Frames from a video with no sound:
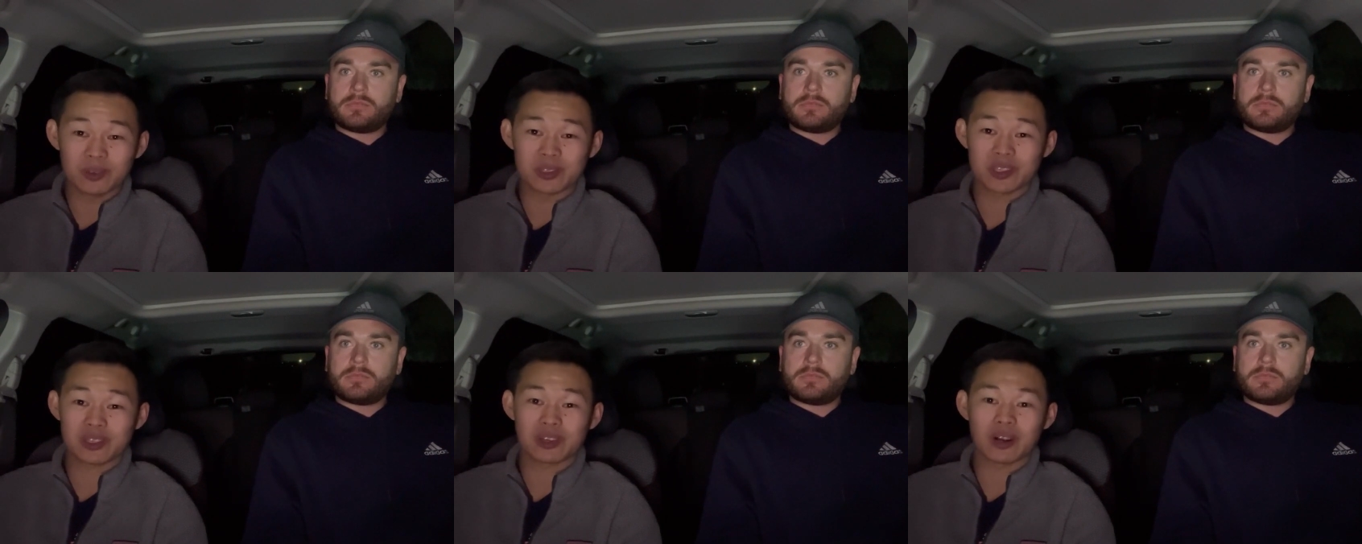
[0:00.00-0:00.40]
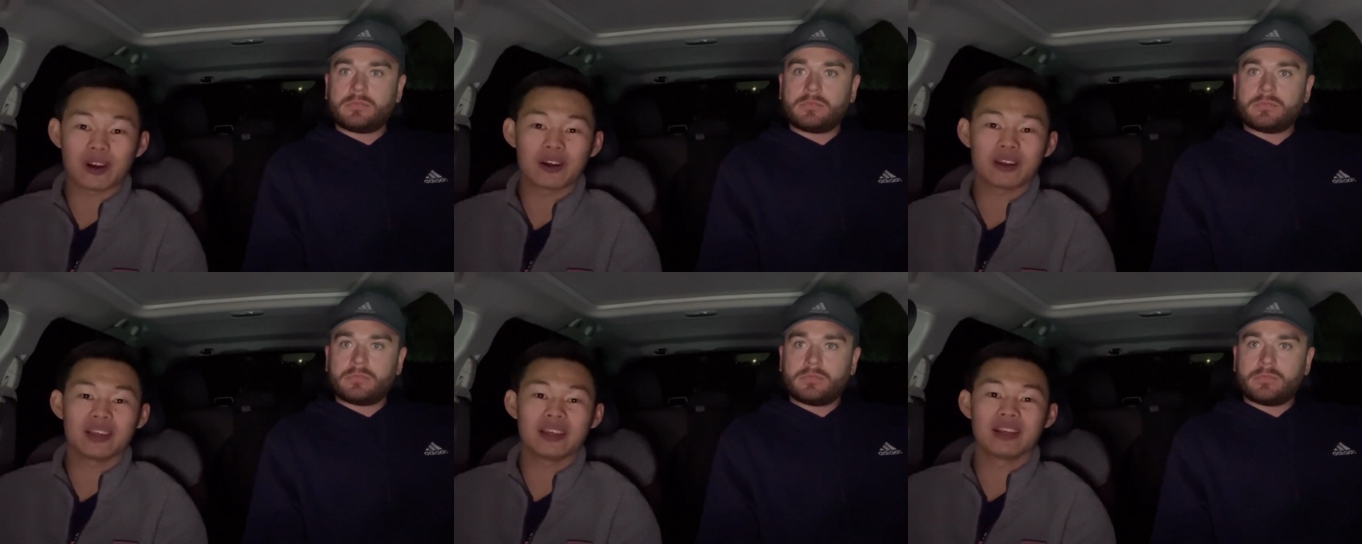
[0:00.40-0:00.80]

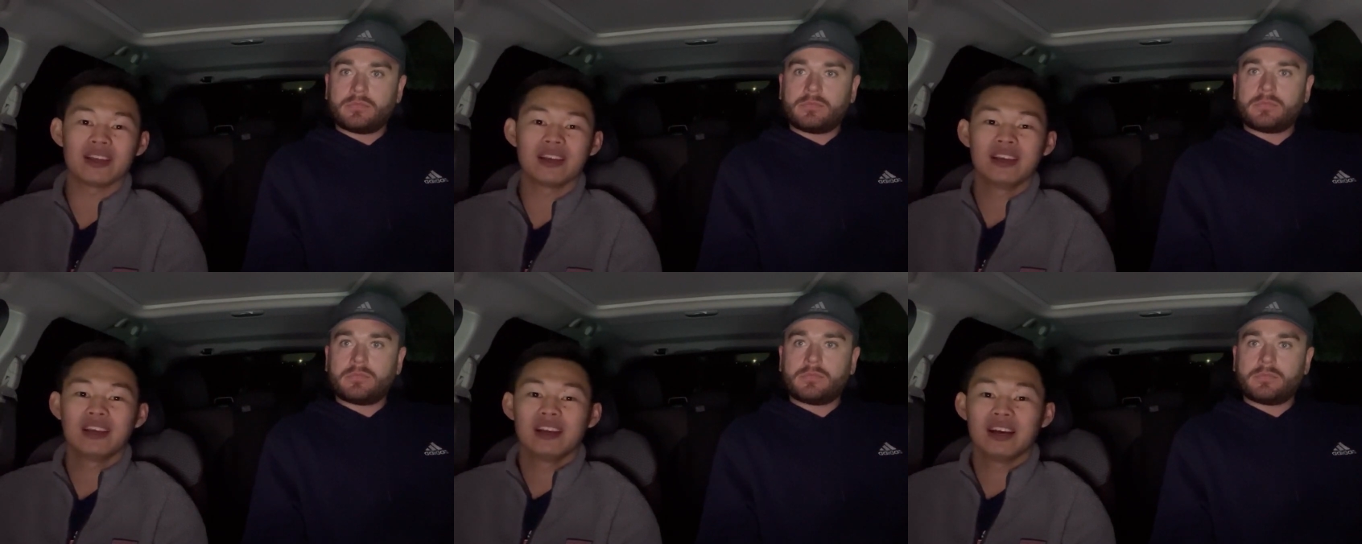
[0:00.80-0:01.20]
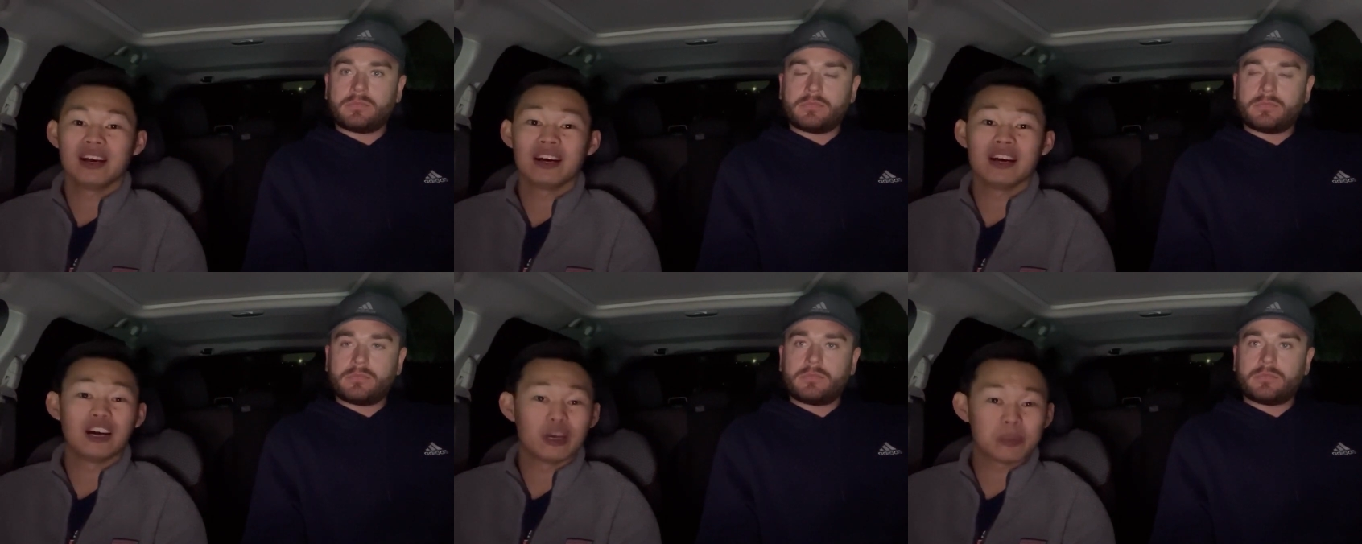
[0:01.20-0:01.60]
Speaker 1: starting
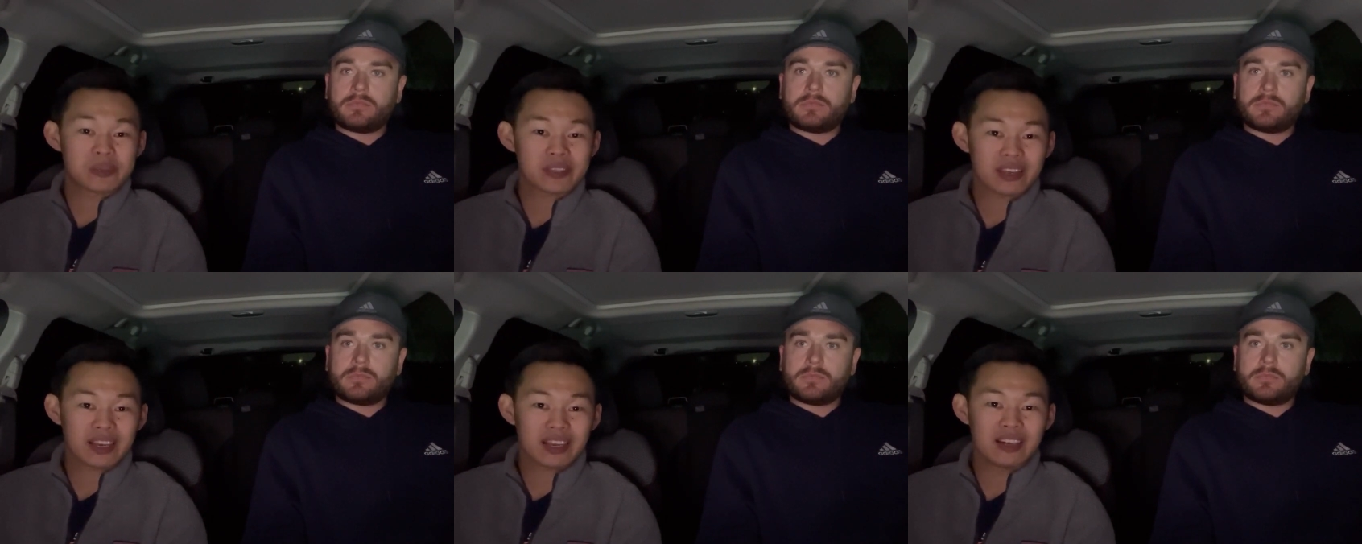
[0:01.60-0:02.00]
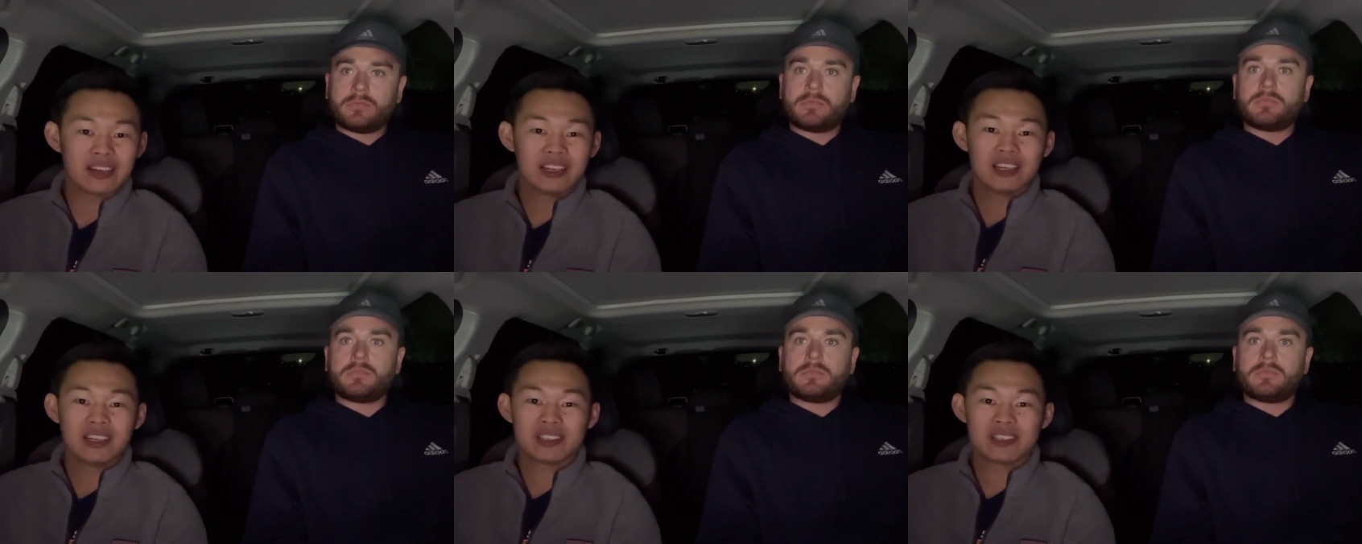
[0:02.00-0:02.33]
uh, upside.